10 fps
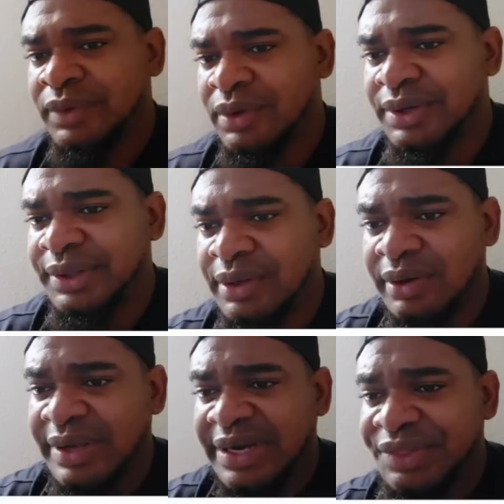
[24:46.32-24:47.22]
do you think
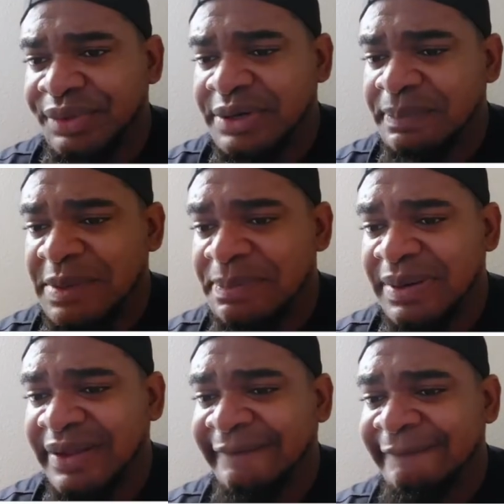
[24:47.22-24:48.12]
only can threaten
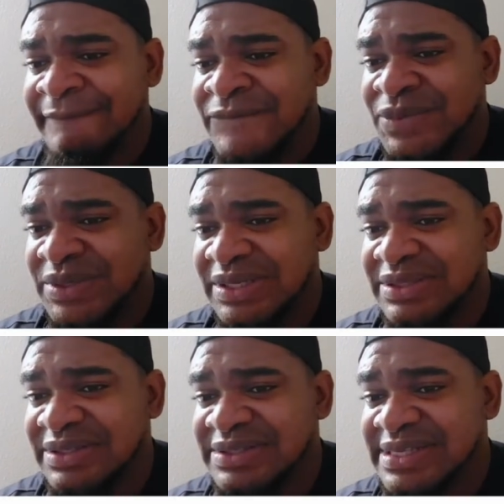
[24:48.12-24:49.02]
people and uh,
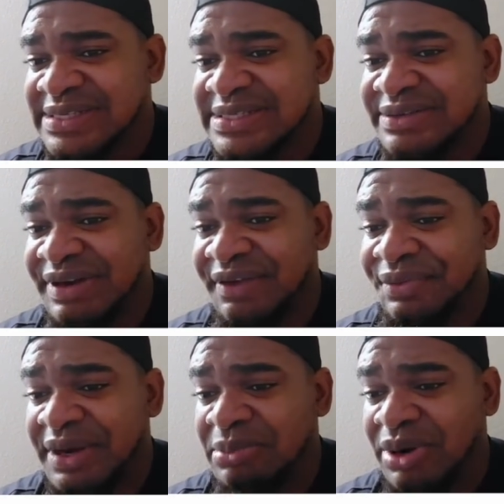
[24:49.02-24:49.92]
not necessarily a
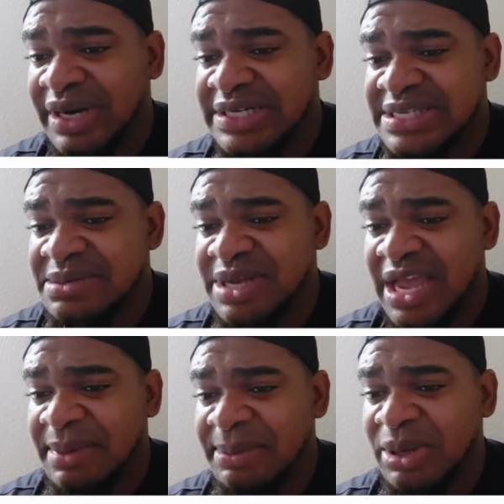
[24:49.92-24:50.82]
threat, but at the same
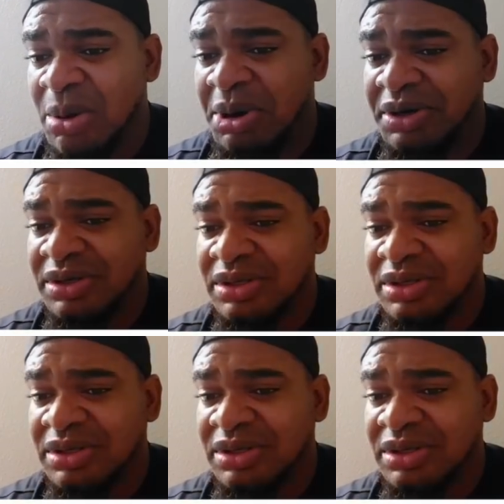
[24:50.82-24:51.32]
time, I mean, come on.